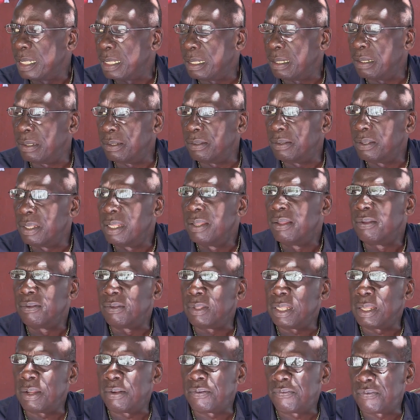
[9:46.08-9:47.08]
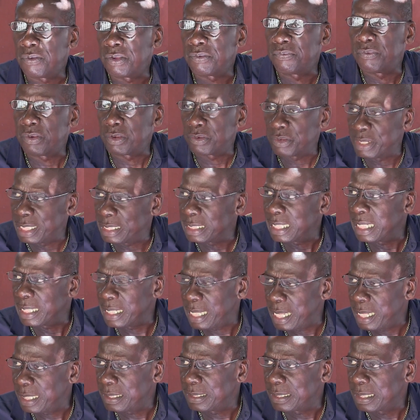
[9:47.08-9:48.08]
You know, for grills and
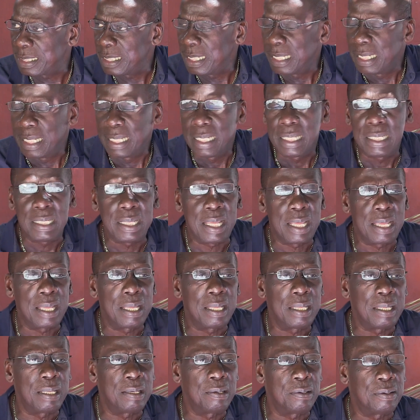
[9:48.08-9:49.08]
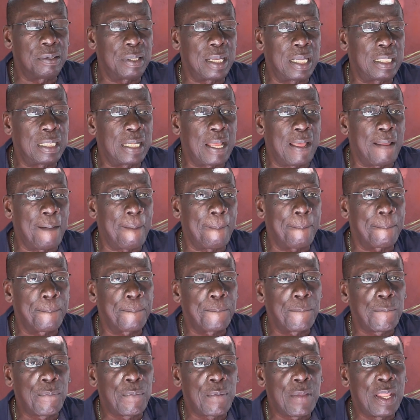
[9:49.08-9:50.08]
gates. Yeah, and
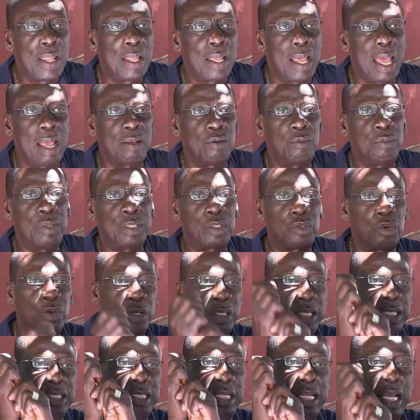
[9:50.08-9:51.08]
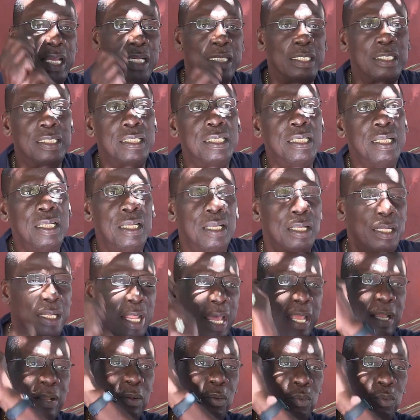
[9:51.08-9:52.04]
I would be throwing the sledge like